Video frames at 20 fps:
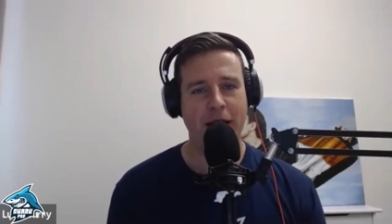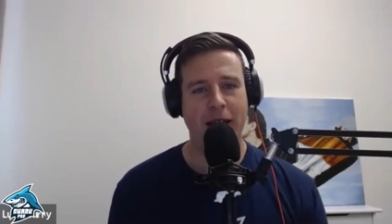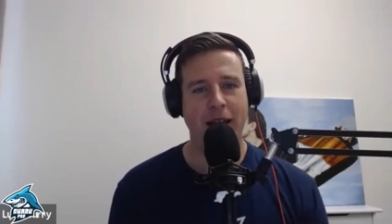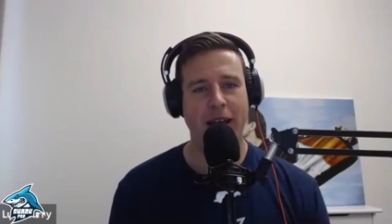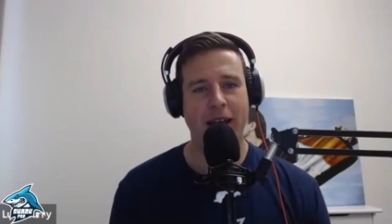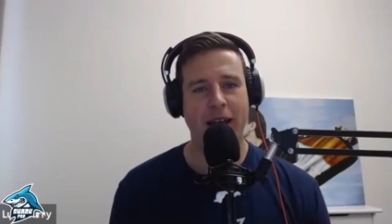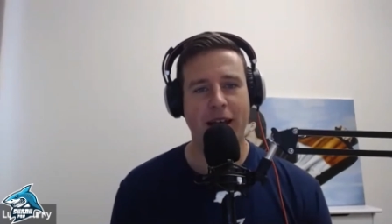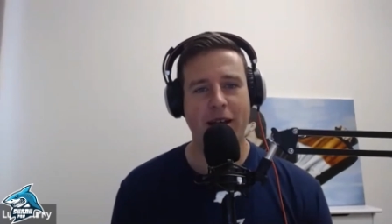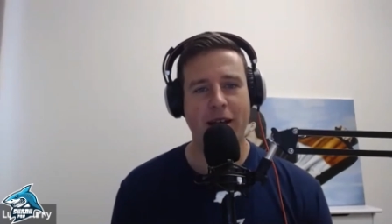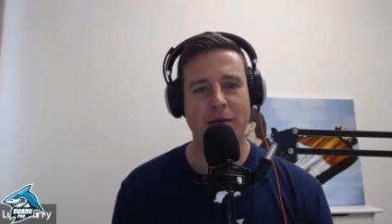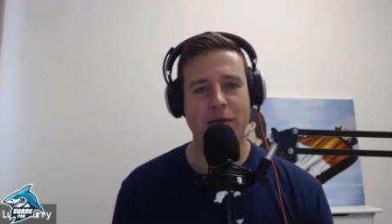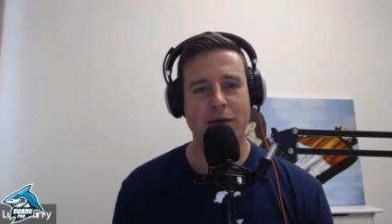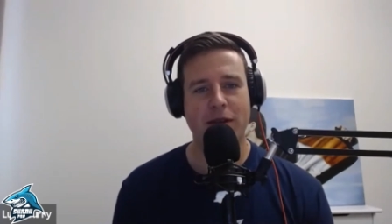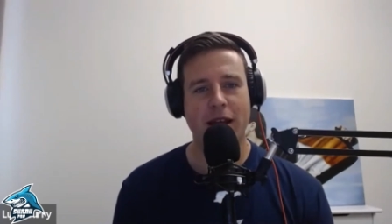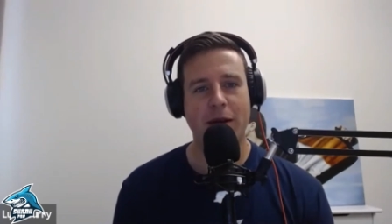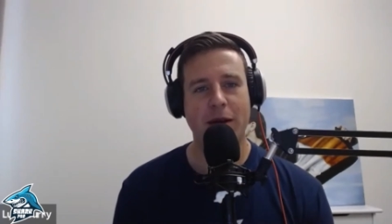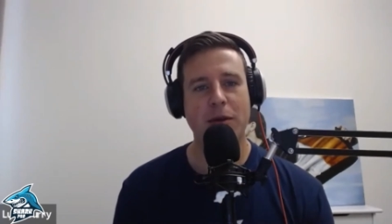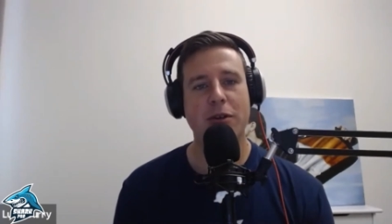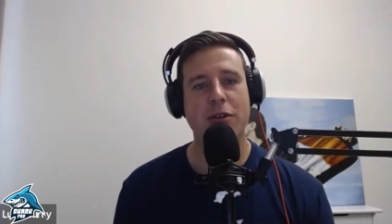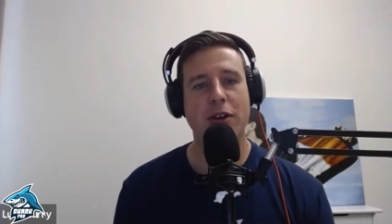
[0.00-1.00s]
Um,
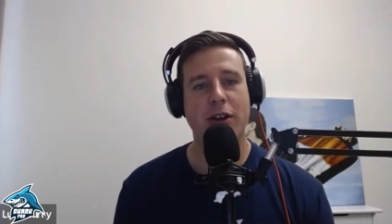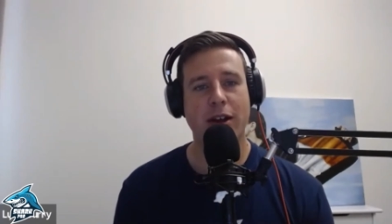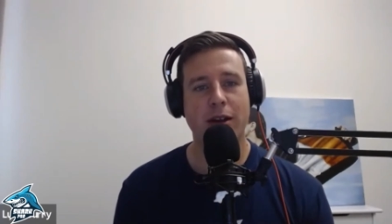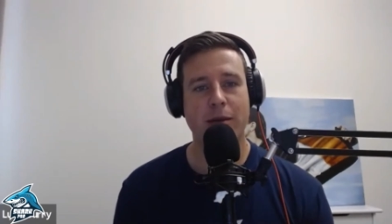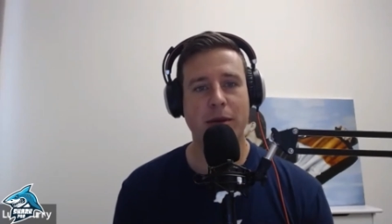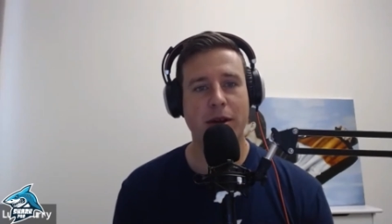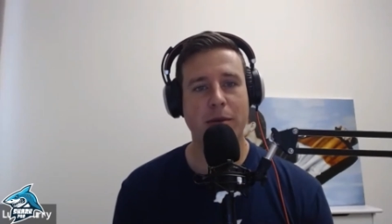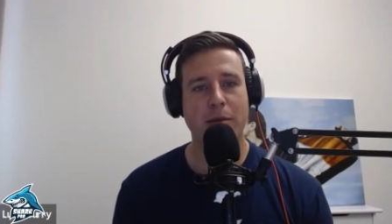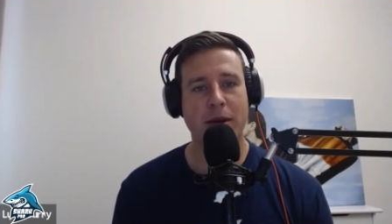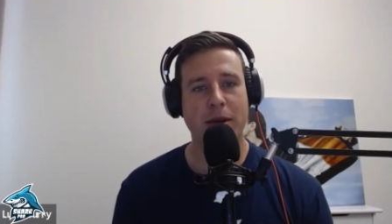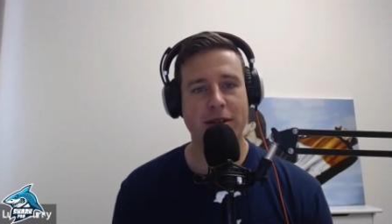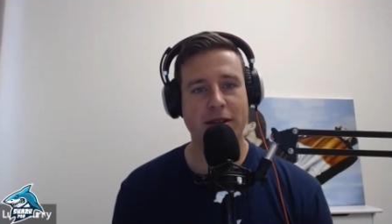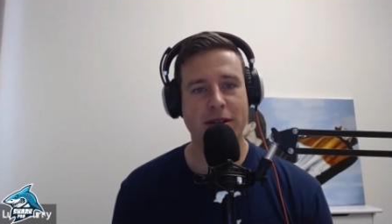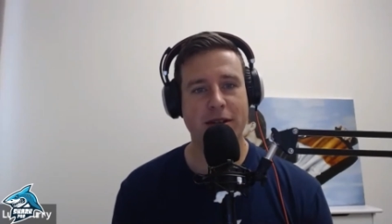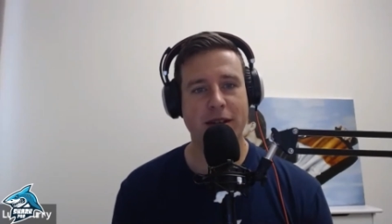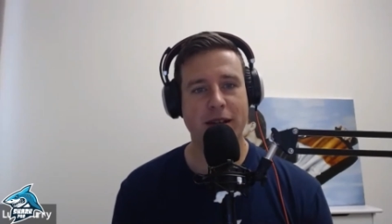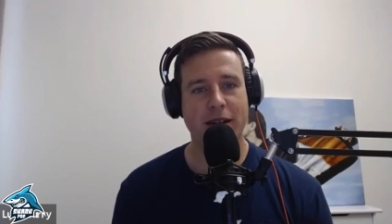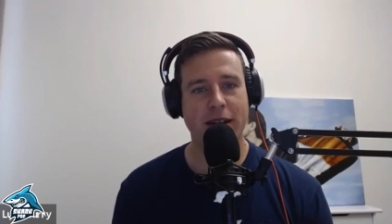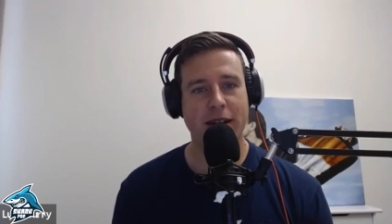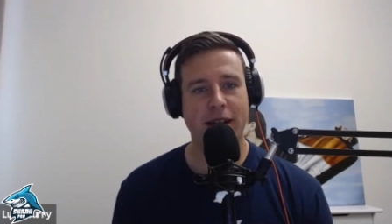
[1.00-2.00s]
and we were talking about a business
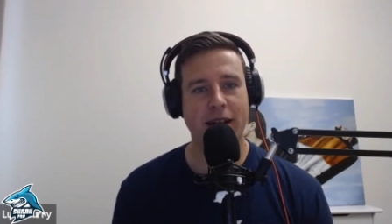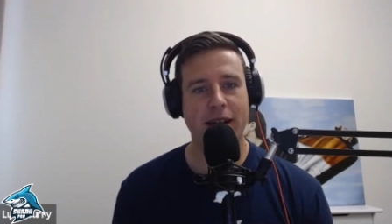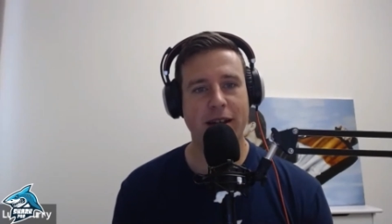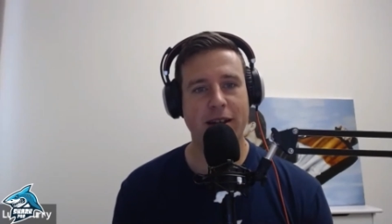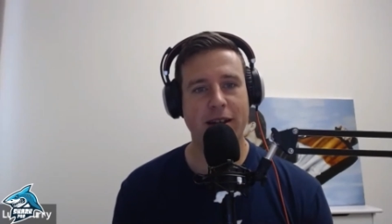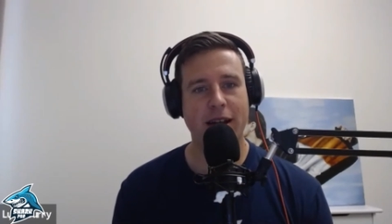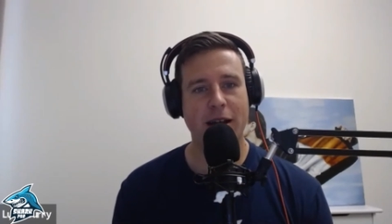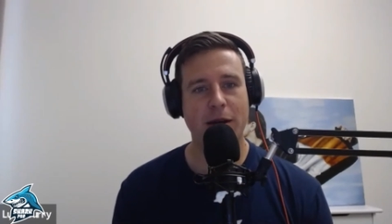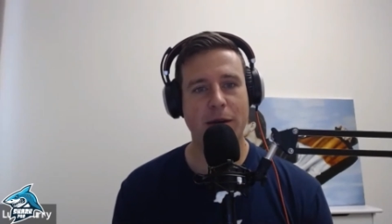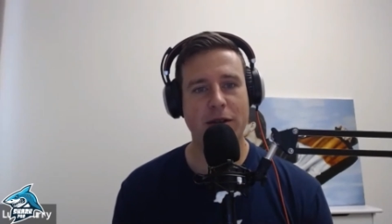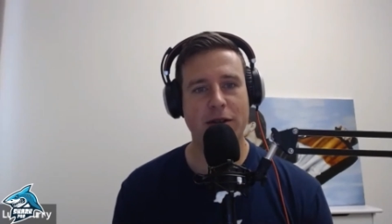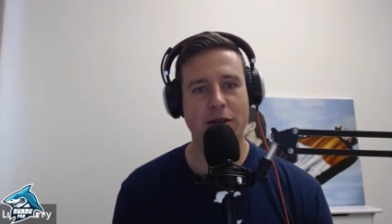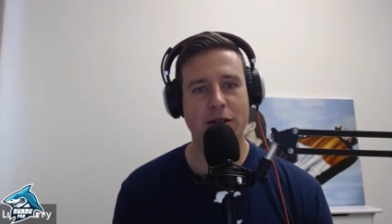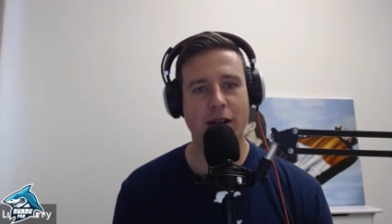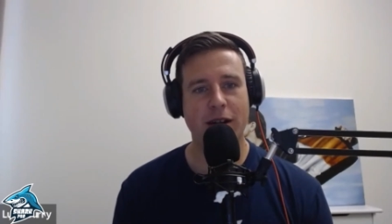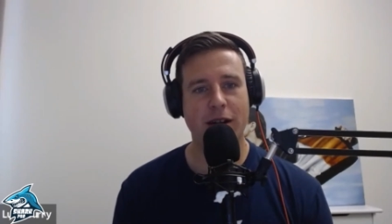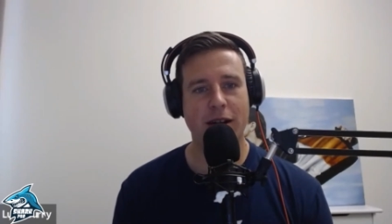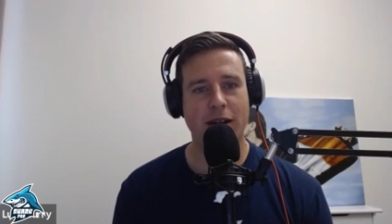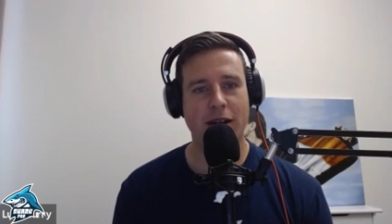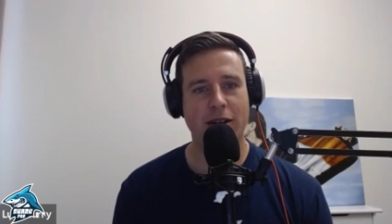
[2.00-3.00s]
idea that he wants
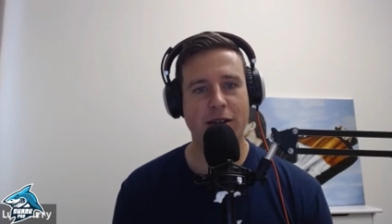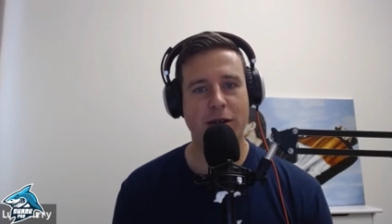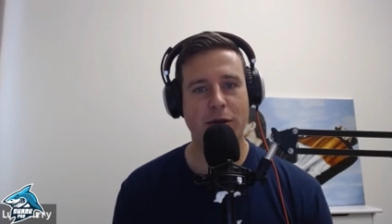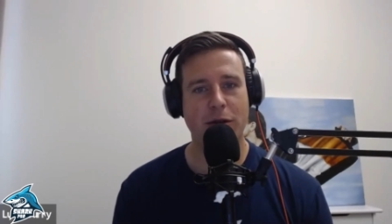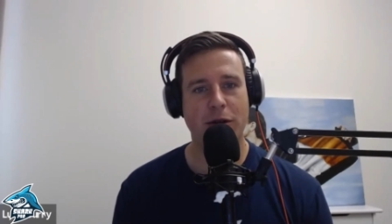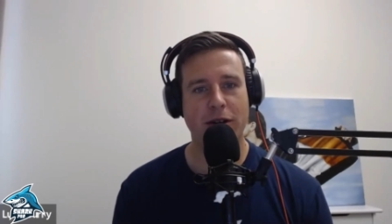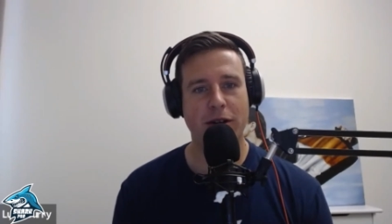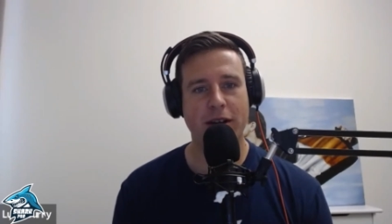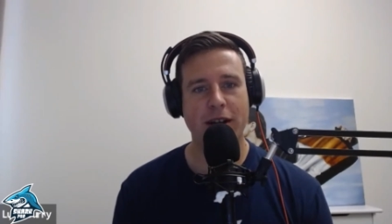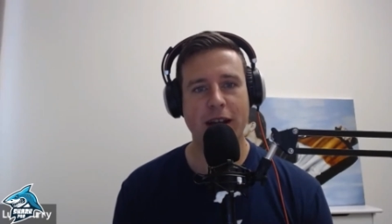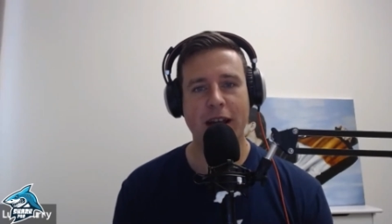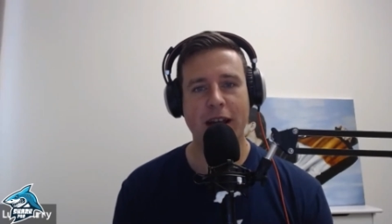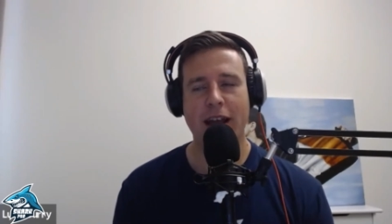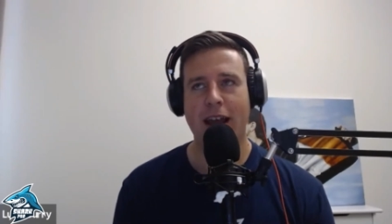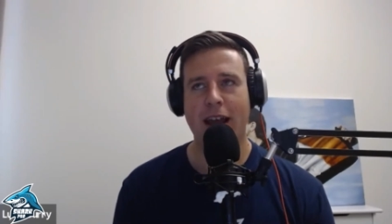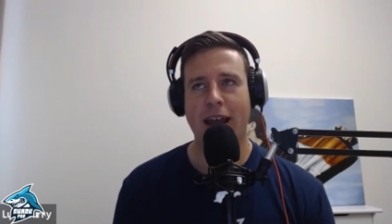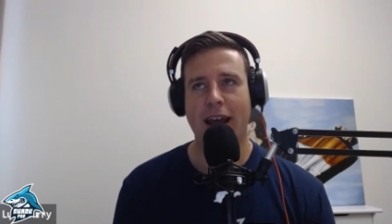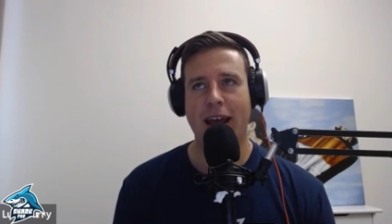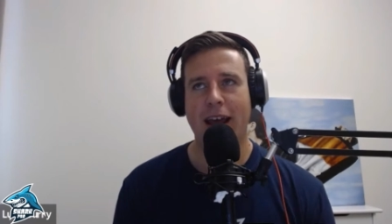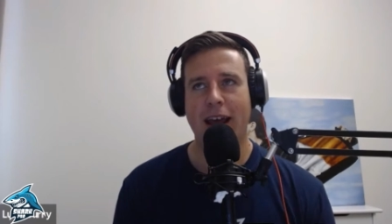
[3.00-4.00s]
to to run,
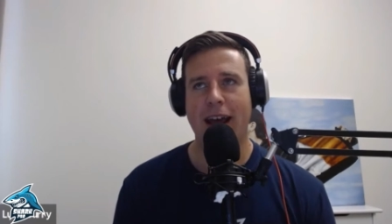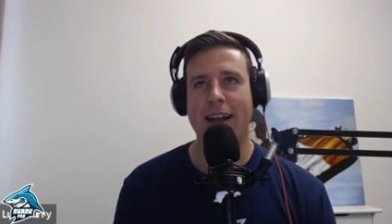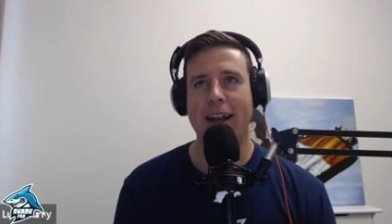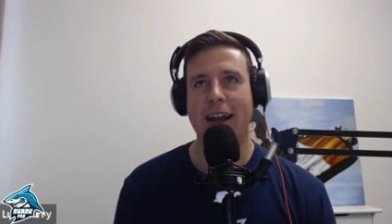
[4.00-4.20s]
and